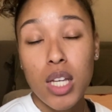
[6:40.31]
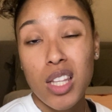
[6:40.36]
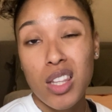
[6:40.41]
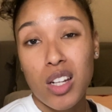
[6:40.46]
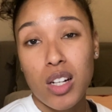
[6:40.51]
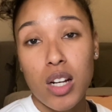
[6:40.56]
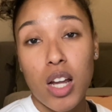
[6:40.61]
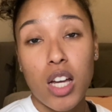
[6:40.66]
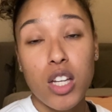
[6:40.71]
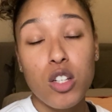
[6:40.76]

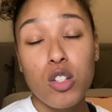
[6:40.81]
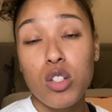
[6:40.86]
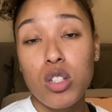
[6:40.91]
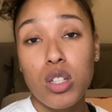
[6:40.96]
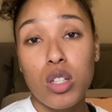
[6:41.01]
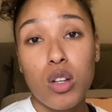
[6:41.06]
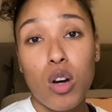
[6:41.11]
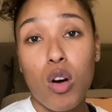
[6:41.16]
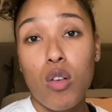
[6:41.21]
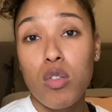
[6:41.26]
They're not
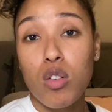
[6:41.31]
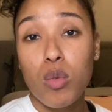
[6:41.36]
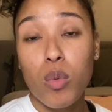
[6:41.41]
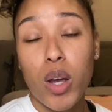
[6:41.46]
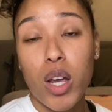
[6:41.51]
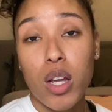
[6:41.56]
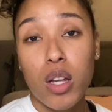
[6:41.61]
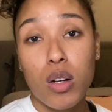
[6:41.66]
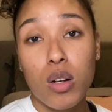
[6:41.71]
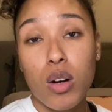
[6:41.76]
usually
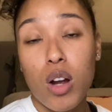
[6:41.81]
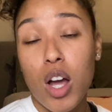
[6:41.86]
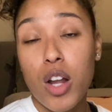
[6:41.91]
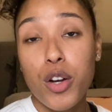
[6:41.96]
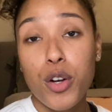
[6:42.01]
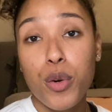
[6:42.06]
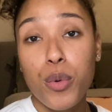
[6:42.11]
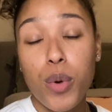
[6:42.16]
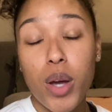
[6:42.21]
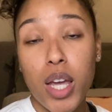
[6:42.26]
overweight or
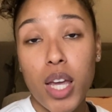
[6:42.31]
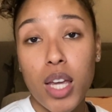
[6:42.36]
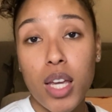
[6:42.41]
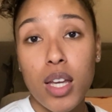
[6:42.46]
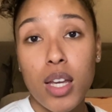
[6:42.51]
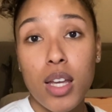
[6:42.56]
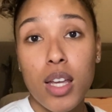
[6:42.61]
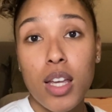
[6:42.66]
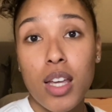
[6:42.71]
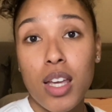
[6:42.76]
underweight,
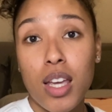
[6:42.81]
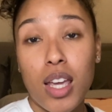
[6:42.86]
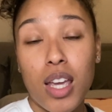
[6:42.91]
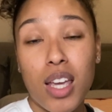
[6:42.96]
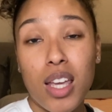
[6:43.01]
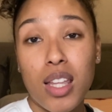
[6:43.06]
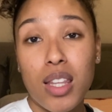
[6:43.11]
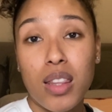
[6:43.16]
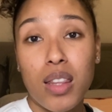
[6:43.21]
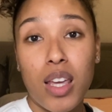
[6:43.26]

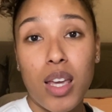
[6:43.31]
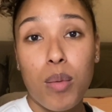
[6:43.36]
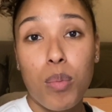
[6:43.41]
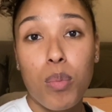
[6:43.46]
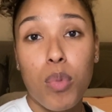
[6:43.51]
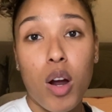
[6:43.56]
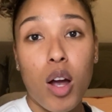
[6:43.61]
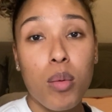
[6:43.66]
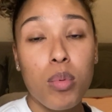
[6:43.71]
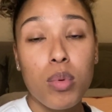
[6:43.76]
and they
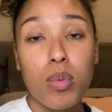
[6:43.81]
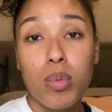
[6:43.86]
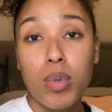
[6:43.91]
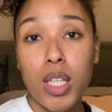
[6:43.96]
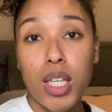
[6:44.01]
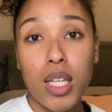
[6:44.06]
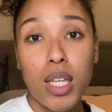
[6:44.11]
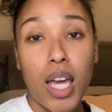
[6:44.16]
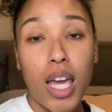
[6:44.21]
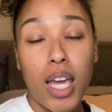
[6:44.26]

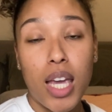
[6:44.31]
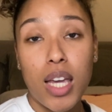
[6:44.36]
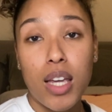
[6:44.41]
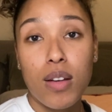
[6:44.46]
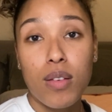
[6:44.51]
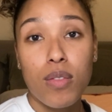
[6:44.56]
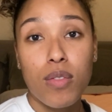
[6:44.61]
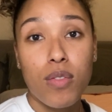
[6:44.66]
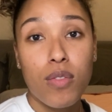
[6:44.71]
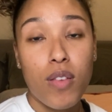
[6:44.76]
probably
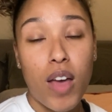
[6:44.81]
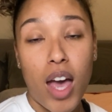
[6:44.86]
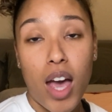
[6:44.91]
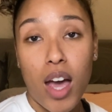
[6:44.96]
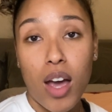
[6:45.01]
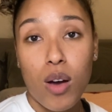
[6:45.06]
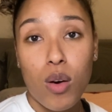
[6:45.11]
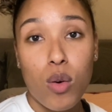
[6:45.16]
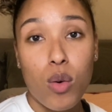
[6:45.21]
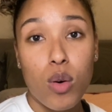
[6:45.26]
gain
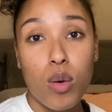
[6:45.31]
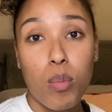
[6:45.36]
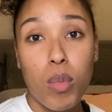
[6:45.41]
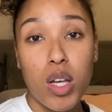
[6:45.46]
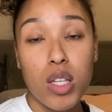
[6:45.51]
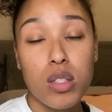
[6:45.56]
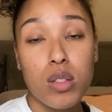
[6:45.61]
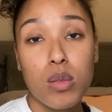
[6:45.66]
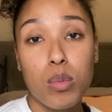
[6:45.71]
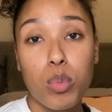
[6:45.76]
fat or
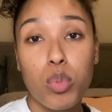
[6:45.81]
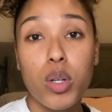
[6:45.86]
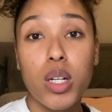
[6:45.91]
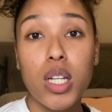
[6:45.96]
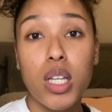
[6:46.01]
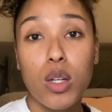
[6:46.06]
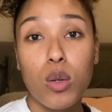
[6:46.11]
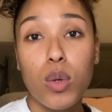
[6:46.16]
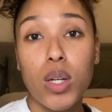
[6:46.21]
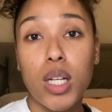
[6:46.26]
muscle
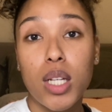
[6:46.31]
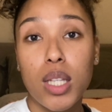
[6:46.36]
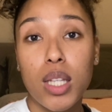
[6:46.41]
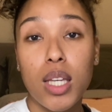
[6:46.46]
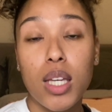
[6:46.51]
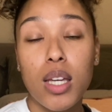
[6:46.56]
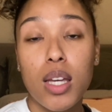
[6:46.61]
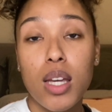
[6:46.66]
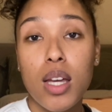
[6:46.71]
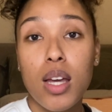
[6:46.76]
pretty
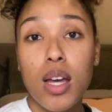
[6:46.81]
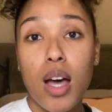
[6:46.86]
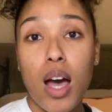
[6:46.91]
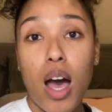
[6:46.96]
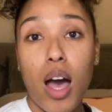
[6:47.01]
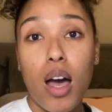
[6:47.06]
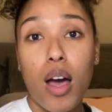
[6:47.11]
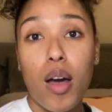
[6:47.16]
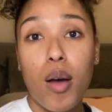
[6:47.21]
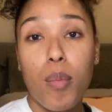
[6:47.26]
quickly.
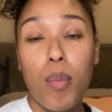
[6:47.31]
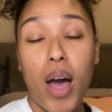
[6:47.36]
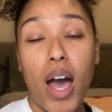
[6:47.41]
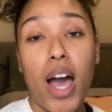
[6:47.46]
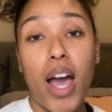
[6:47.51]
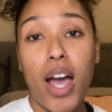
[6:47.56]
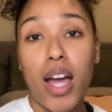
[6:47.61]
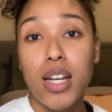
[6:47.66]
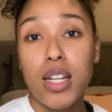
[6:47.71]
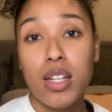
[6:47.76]

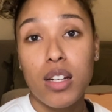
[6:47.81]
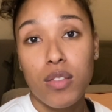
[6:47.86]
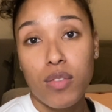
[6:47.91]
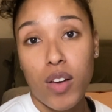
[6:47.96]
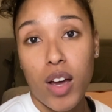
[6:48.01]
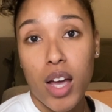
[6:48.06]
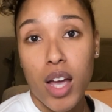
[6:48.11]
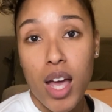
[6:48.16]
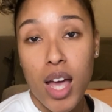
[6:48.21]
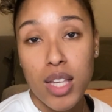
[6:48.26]
I
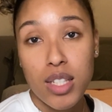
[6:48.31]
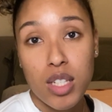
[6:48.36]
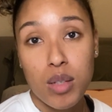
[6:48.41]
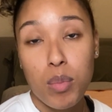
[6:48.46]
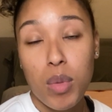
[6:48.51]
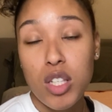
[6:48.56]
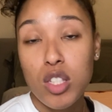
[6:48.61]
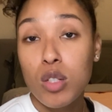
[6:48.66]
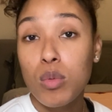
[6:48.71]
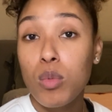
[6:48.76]
identify as a
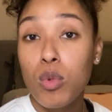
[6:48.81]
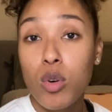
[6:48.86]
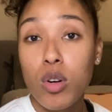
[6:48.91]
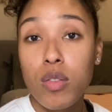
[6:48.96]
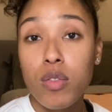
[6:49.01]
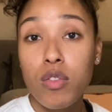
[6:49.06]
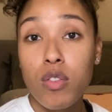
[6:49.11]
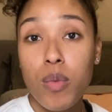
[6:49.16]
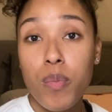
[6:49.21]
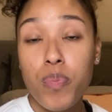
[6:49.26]

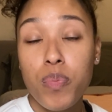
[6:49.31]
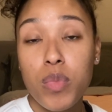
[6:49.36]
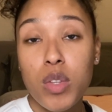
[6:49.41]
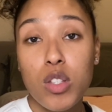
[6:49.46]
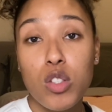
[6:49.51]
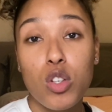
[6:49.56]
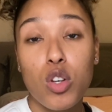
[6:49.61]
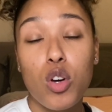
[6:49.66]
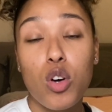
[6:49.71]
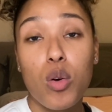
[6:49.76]
mesomorph,
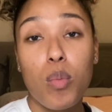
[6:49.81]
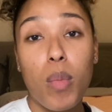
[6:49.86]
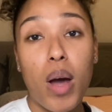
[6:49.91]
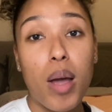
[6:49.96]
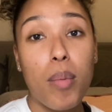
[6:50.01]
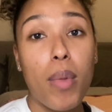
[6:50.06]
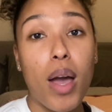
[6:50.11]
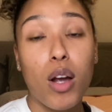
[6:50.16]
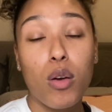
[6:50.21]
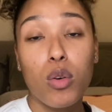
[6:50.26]
so my
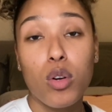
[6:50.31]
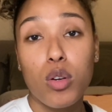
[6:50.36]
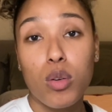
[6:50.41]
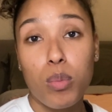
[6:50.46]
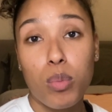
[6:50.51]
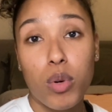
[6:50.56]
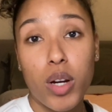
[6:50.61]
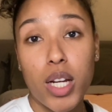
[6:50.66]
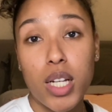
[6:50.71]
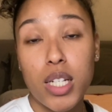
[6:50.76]
macro
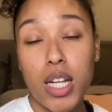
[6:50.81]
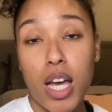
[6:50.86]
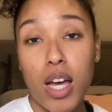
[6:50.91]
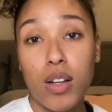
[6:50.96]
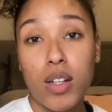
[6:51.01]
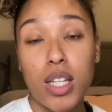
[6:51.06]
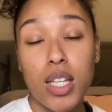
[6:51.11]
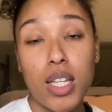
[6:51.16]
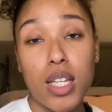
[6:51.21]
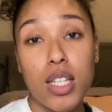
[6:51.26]

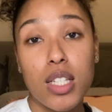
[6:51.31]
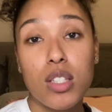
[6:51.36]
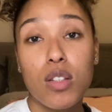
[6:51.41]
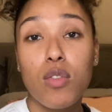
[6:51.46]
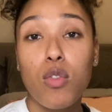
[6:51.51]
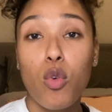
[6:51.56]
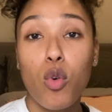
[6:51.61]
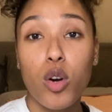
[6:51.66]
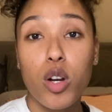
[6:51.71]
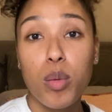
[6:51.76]
breakdown is
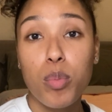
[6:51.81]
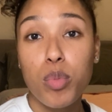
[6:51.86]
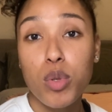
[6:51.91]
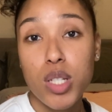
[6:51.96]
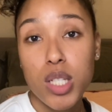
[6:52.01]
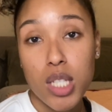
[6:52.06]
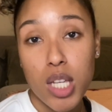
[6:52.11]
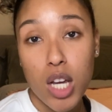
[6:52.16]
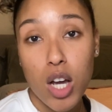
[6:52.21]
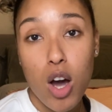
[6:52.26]

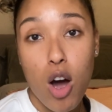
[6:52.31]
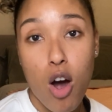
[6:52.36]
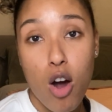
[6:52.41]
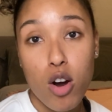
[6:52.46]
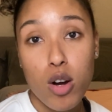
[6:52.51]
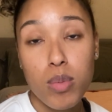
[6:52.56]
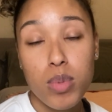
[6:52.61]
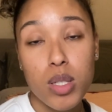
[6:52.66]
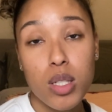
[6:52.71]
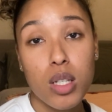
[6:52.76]
40%
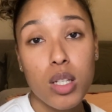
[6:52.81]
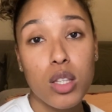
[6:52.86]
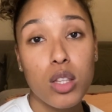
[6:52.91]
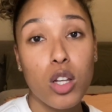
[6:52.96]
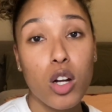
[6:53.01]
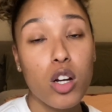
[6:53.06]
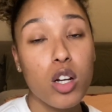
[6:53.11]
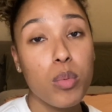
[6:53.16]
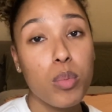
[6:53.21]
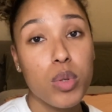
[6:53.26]
carbs,
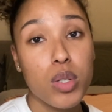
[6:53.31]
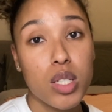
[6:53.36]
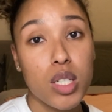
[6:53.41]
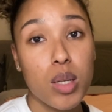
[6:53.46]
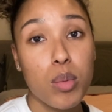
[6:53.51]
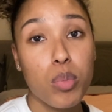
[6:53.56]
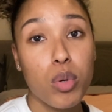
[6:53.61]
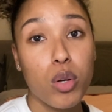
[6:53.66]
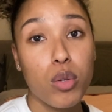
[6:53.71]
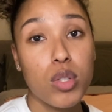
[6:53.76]

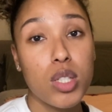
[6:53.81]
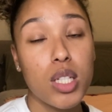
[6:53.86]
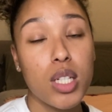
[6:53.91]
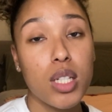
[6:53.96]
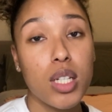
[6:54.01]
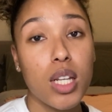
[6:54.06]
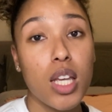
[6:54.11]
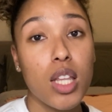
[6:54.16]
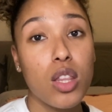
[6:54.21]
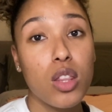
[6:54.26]
30%
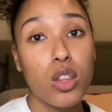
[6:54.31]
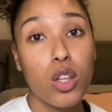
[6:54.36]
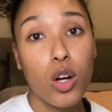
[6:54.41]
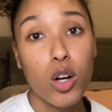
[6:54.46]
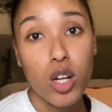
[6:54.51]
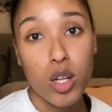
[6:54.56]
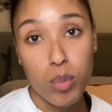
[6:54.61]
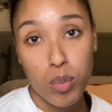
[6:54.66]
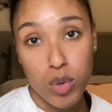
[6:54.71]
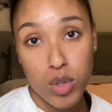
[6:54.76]
protein, and
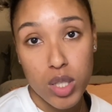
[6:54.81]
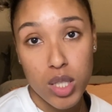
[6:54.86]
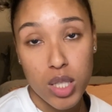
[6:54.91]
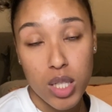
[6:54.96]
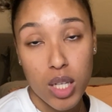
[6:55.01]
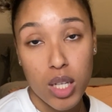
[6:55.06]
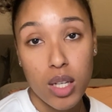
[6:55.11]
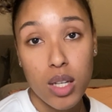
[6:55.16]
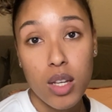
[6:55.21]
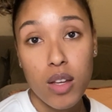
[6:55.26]

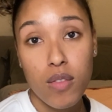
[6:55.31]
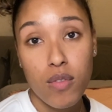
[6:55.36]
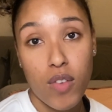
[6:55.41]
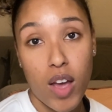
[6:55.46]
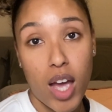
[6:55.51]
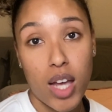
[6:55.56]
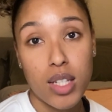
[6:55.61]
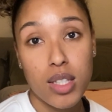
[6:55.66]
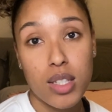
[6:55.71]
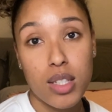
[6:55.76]
30%
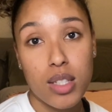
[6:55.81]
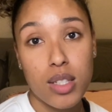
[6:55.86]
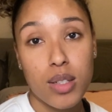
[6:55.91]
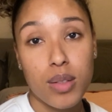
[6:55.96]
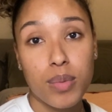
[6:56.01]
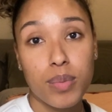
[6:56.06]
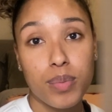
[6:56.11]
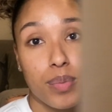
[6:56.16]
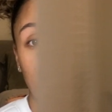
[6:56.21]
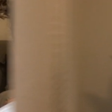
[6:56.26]
fats.
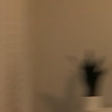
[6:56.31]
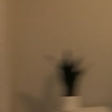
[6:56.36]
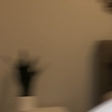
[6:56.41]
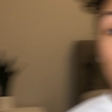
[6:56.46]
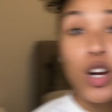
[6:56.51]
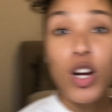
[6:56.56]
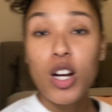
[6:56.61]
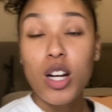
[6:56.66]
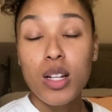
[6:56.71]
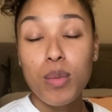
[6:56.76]
The
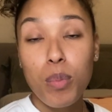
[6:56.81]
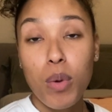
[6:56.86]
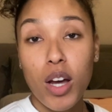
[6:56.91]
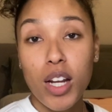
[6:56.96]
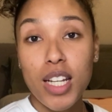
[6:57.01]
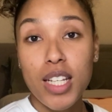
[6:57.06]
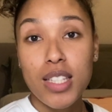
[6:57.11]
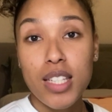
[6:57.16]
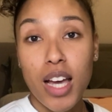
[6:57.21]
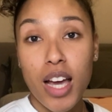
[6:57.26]
third
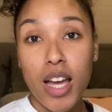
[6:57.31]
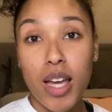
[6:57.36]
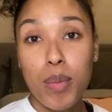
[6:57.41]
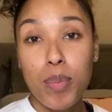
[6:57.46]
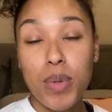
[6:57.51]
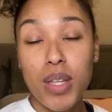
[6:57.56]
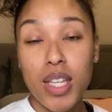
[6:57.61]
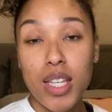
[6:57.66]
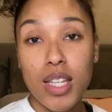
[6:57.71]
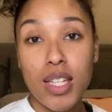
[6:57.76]
body
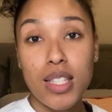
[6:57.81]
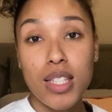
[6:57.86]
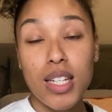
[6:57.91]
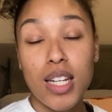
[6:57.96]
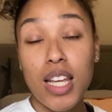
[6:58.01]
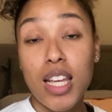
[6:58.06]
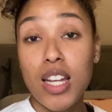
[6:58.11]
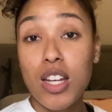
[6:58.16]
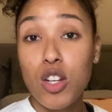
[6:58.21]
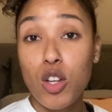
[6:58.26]
type is
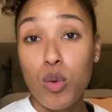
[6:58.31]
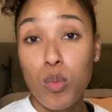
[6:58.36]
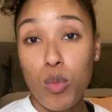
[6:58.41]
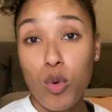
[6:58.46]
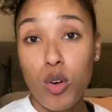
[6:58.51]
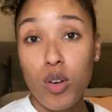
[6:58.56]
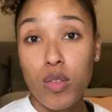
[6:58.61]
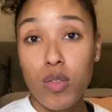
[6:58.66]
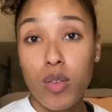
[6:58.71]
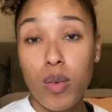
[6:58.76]
an
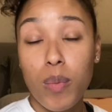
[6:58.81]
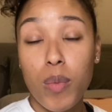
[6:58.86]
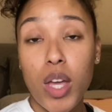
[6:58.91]
endomorph.